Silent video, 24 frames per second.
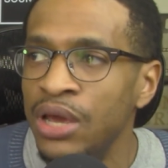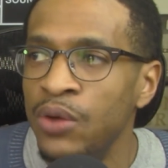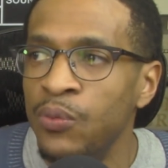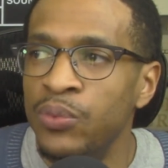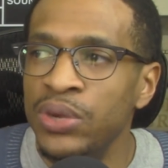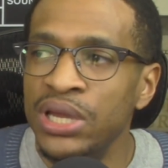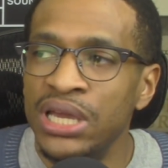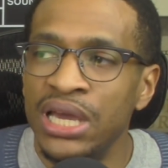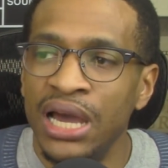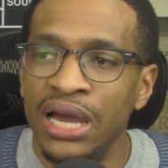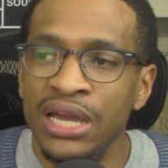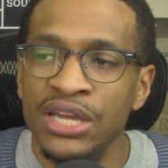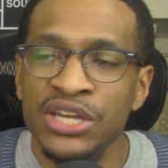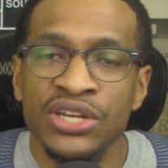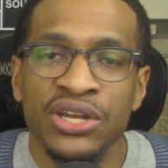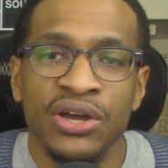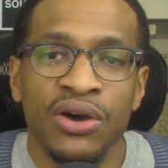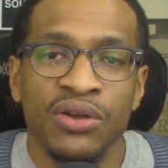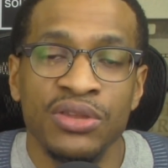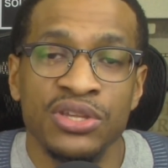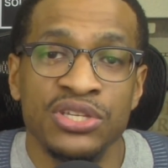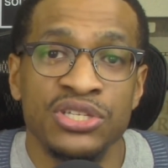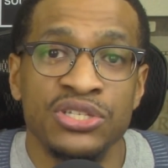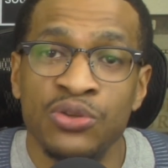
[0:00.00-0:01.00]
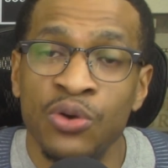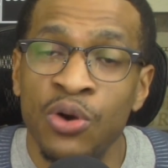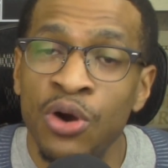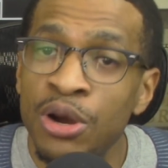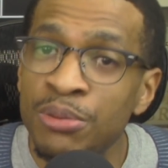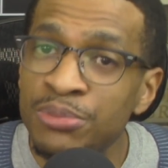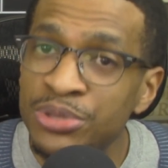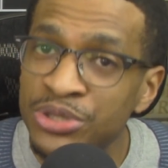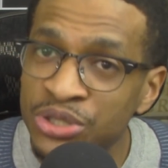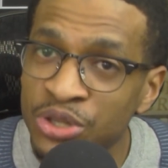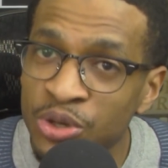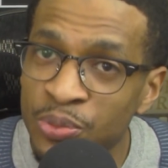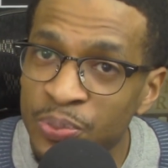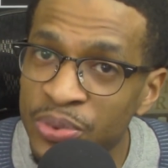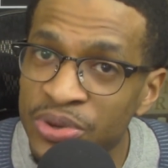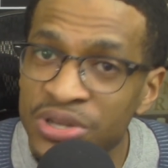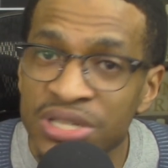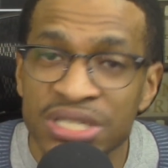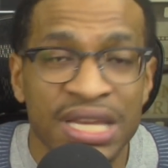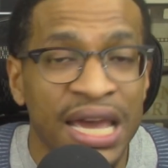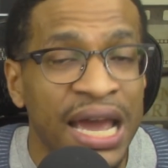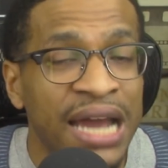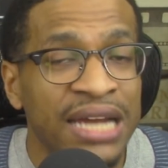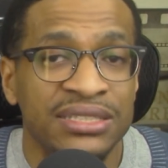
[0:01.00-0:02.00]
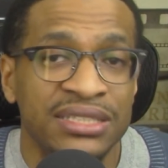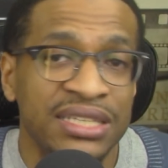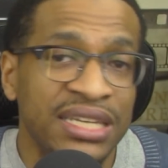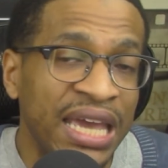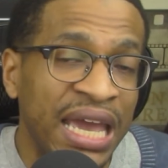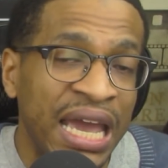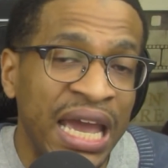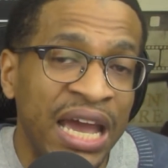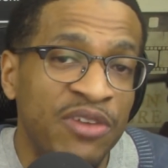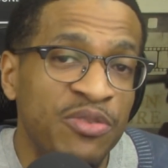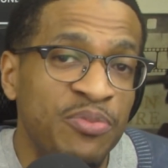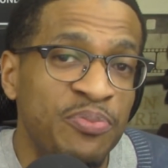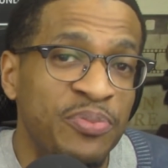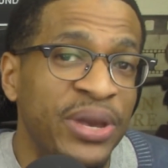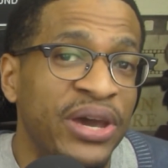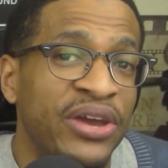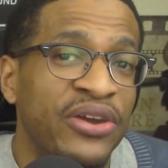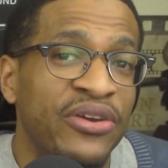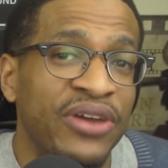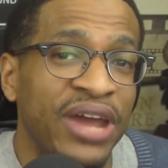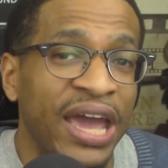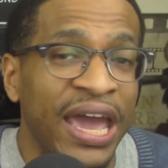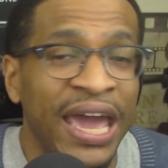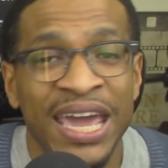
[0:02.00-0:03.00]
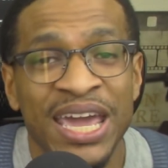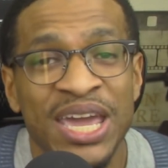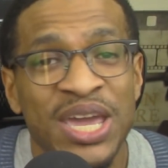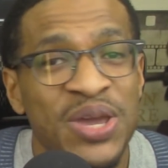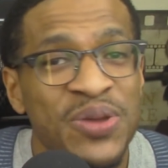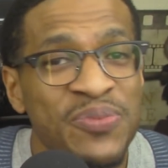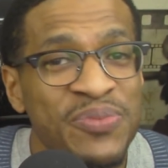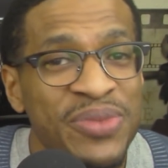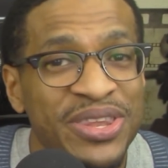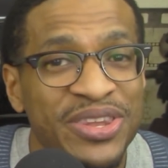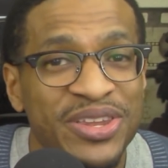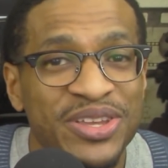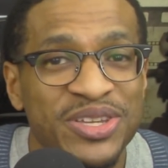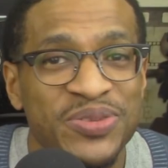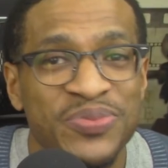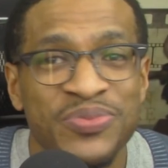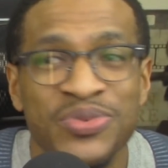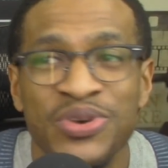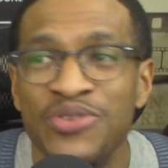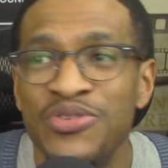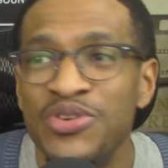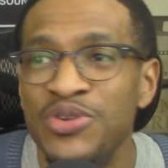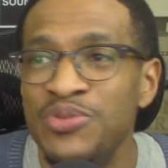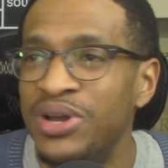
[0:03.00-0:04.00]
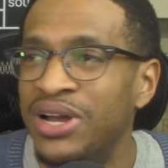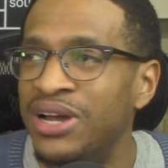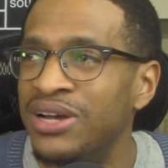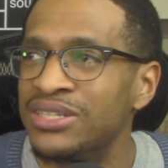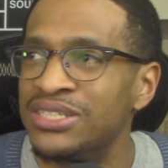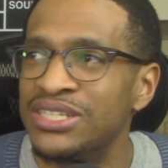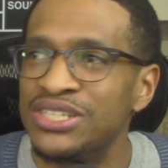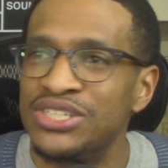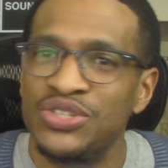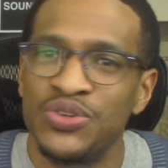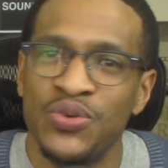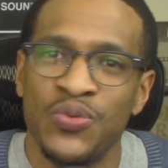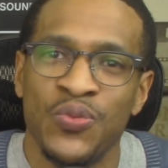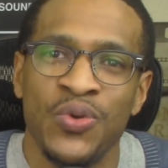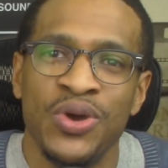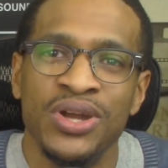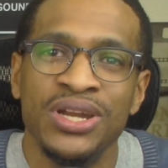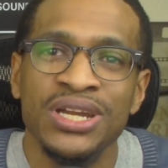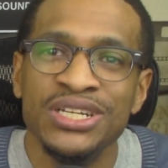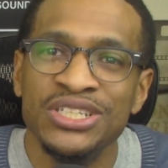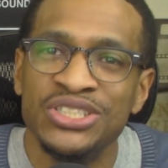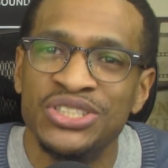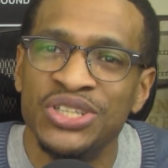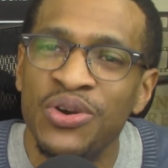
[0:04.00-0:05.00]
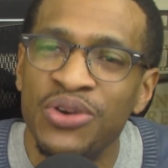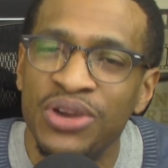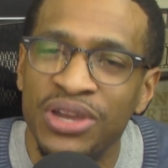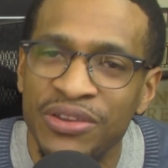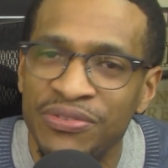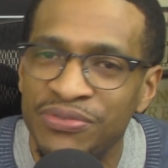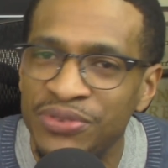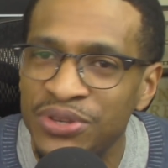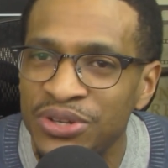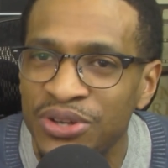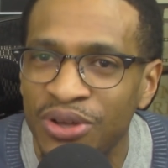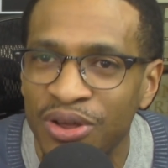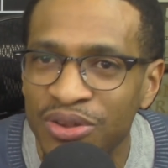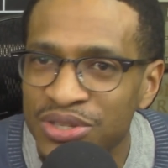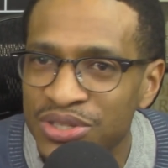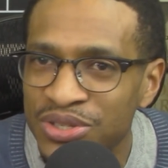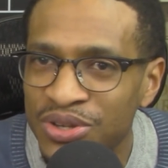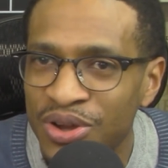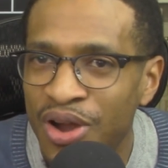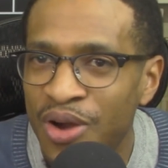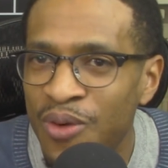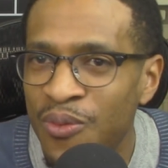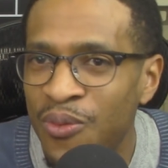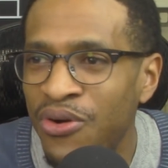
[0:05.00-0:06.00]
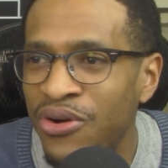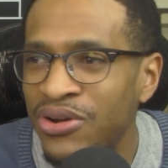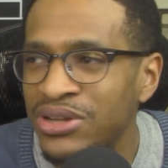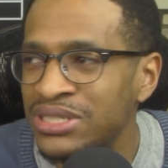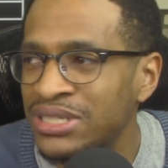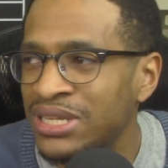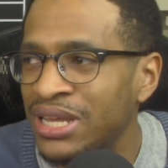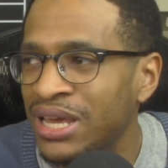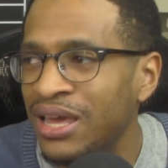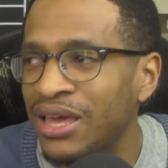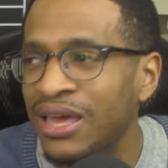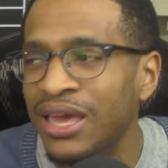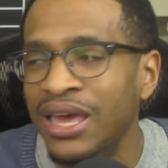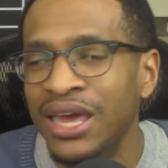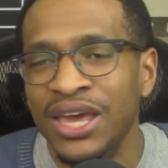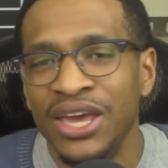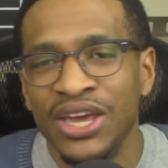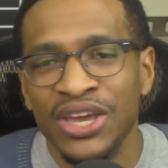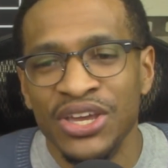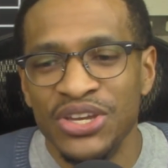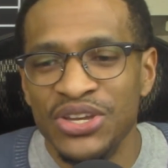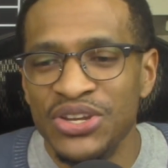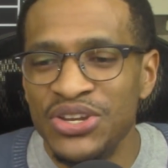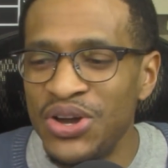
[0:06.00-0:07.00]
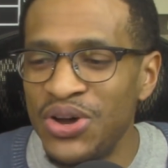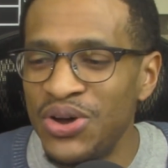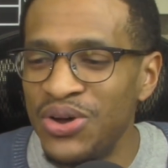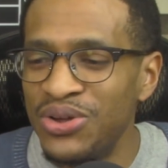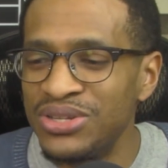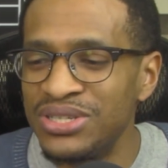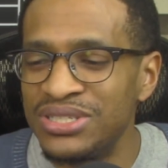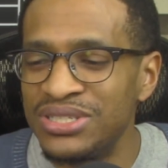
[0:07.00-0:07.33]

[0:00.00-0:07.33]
We got, you know, the stormtroopers actually have better aim in this movie, because it's a running joke, if you know Star Wars, that, you know,